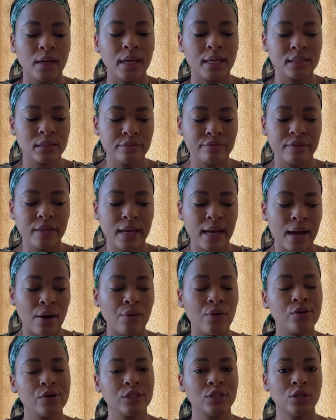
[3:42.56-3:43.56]
as if the
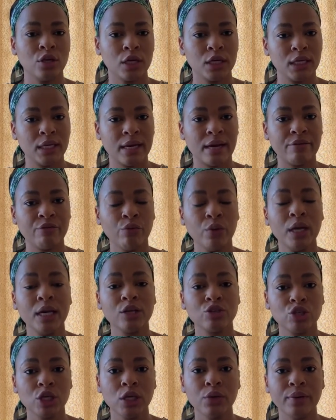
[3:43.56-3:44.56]
hour was not enough, we
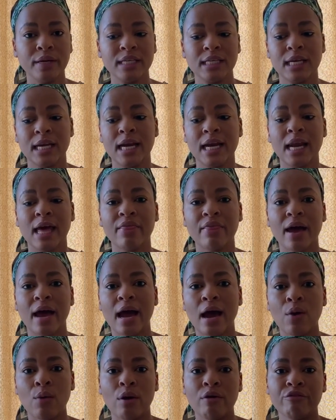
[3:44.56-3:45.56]
literally waited
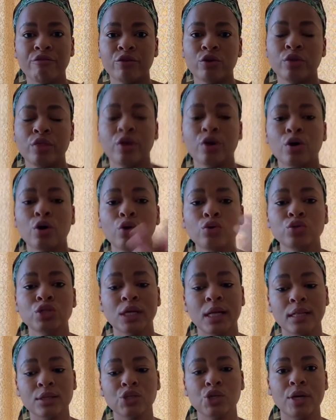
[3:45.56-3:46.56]
another hour for the
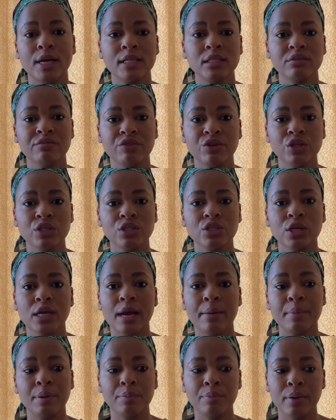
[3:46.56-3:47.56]
hotel transfers to
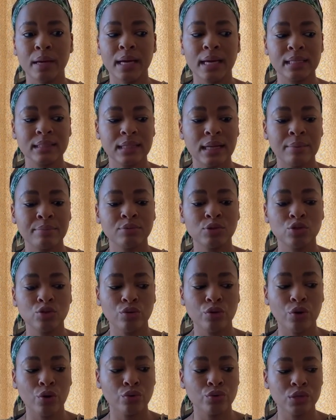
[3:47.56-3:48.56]
come and pick us up
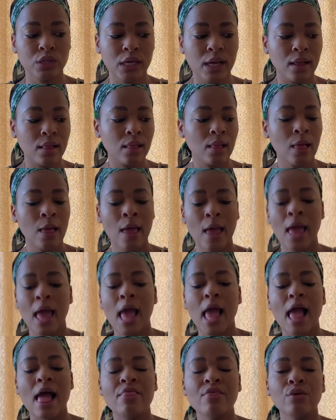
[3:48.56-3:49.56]
to the hotel.
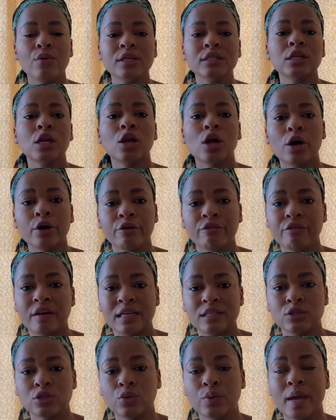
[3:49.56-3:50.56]
And there was a lot of
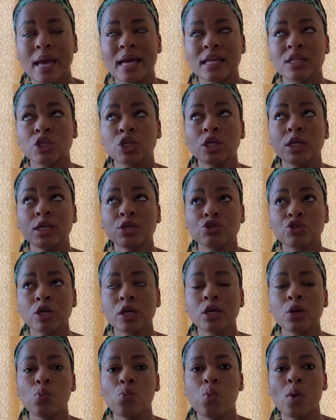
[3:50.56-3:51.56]
us, so we had to
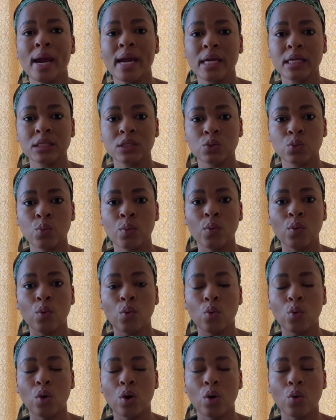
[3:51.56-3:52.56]
literally wait.
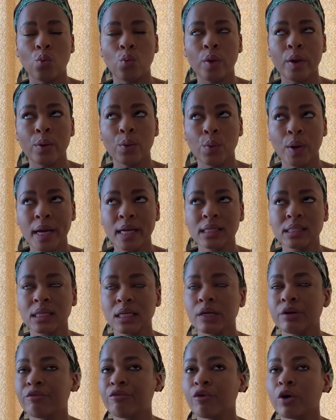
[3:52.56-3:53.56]
We
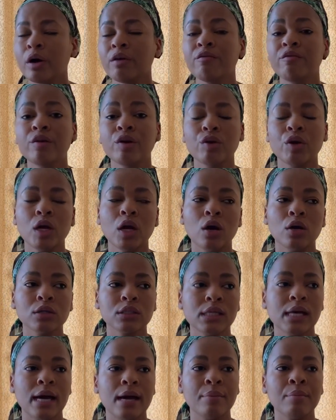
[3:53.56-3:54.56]
waited for a very long
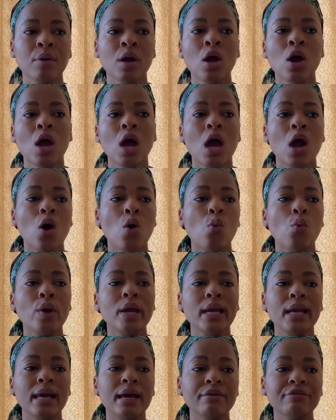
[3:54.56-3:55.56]
time.
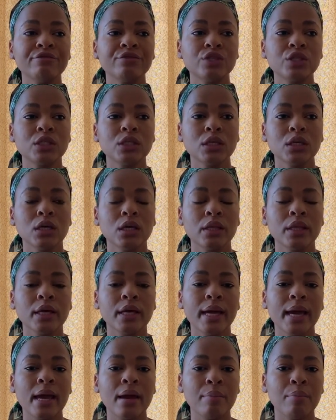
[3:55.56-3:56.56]
We left
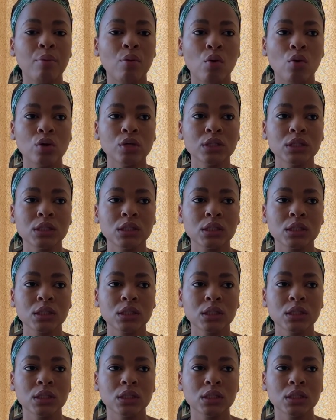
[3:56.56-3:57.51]
the airport